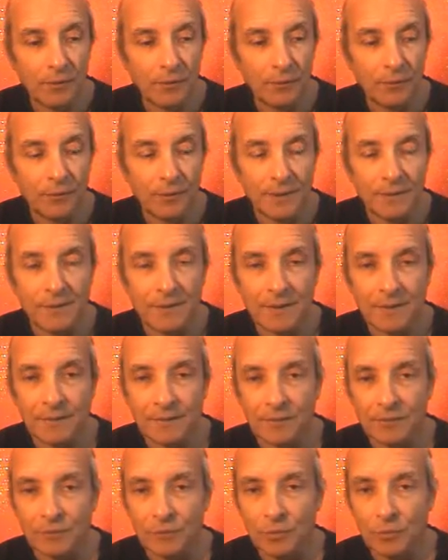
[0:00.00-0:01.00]
It only
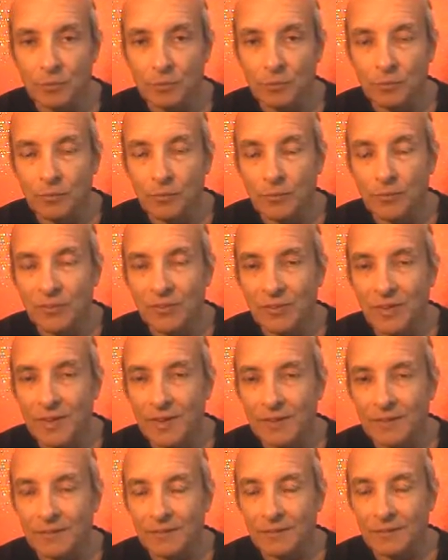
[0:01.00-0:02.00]
takes a few
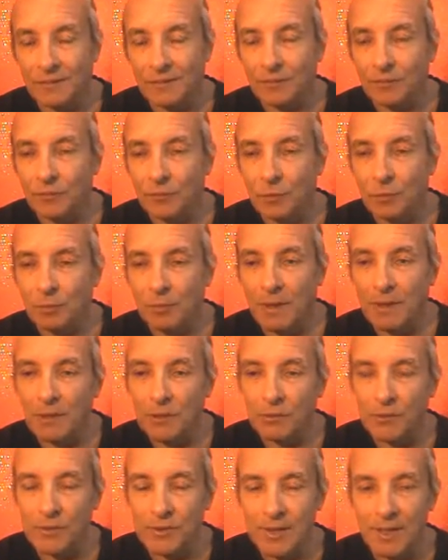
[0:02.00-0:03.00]
seconds, a few
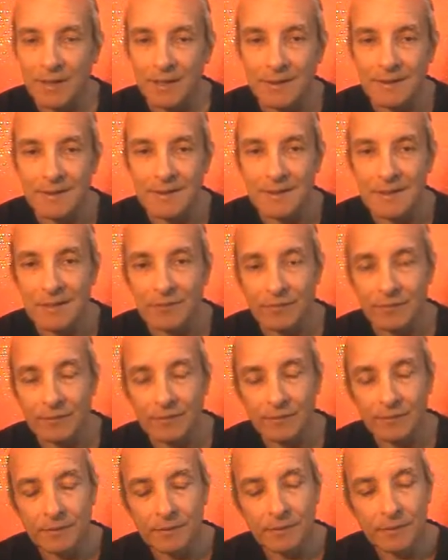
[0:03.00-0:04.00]
microseconds
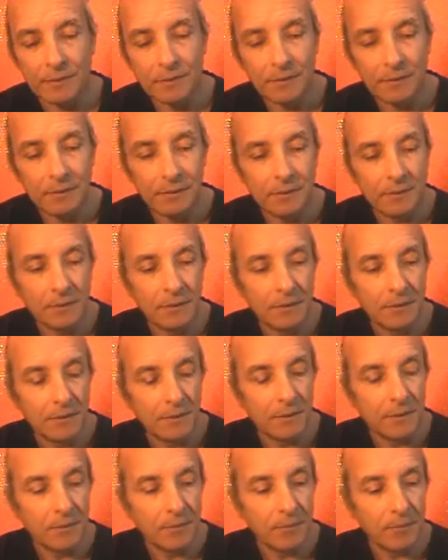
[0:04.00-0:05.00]
even.
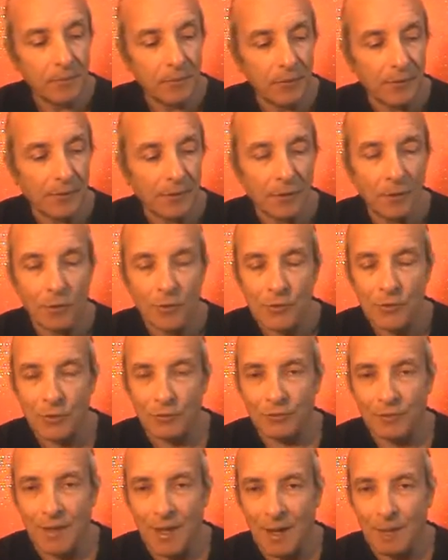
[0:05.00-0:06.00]
There's lots
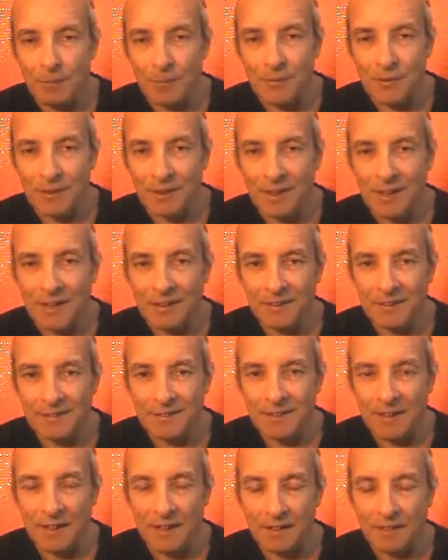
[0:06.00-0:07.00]
of gaps in any
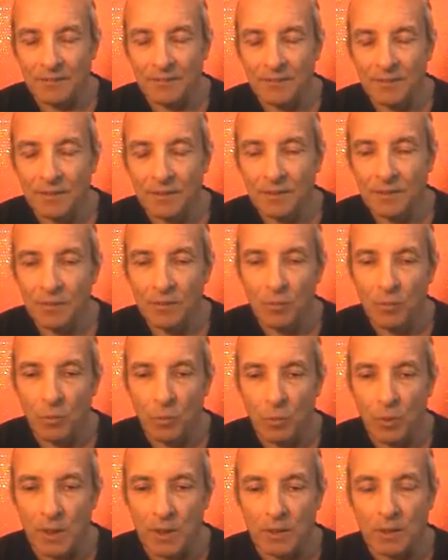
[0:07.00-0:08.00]
task
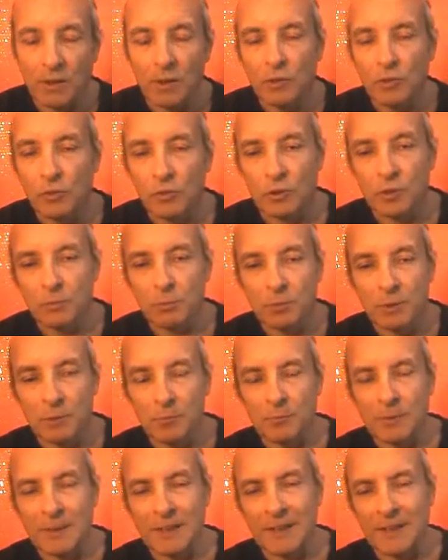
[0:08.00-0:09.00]
where you can be
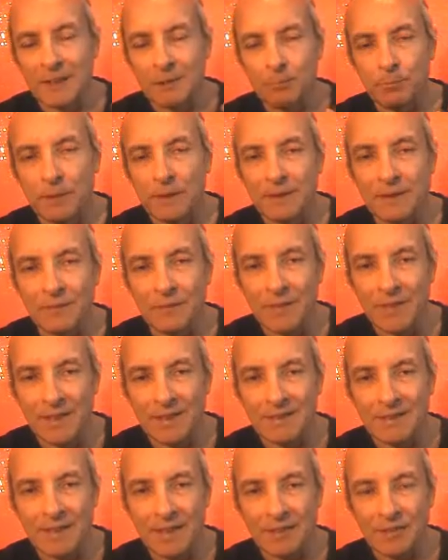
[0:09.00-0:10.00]
bringing, bringing the
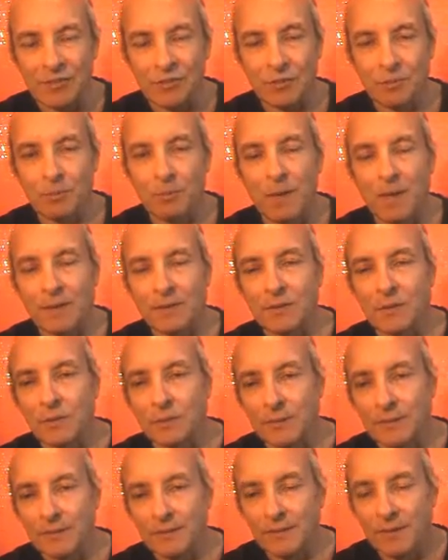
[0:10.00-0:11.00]
attention back
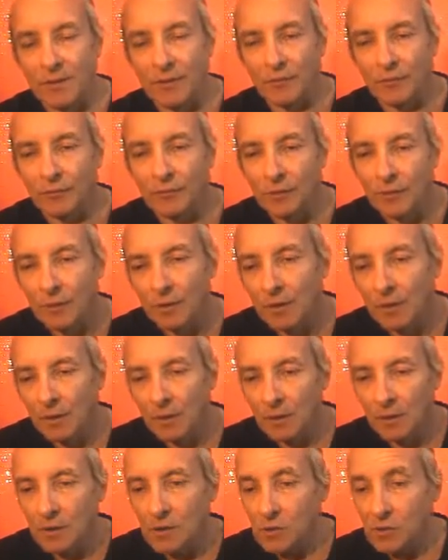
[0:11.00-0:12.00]
to itself.
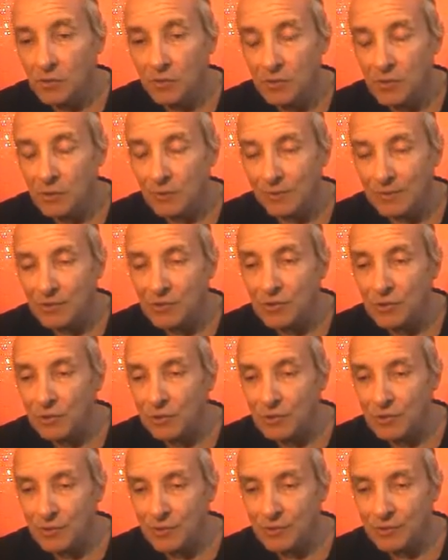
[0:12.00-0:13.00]
So there's no
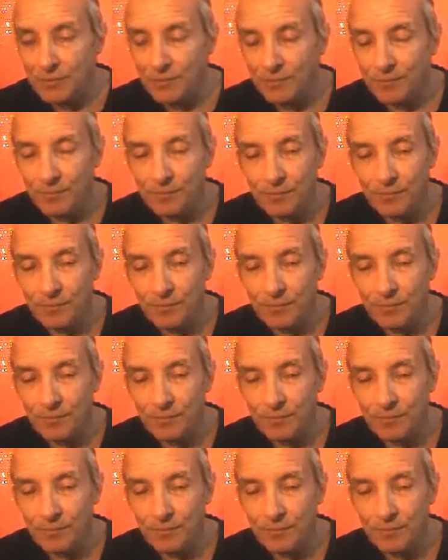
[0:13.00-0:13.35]
excuse